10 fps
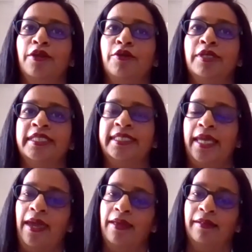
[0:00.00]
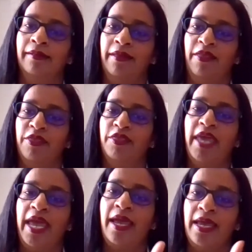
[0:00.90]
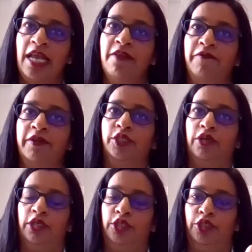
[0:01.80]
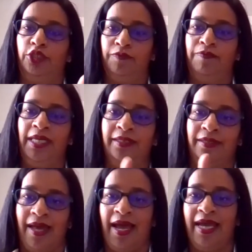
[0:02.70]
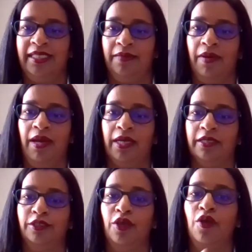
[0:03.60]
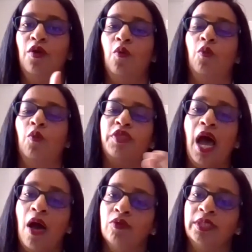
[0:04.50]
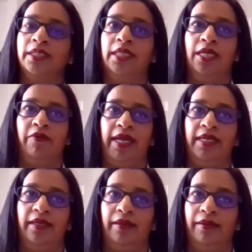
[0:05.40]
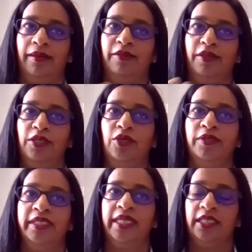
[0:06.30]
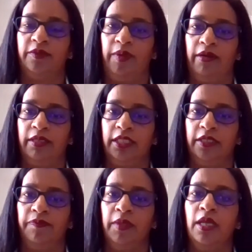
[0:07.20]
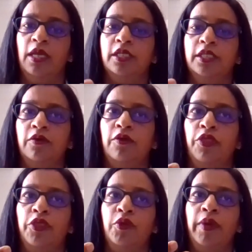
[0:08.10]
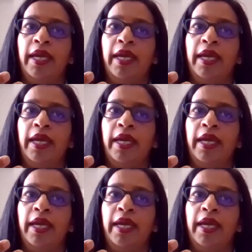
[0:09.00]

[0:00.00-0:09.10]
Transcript: scale their infrastructure to meet the high demand without degrading the user experience. So through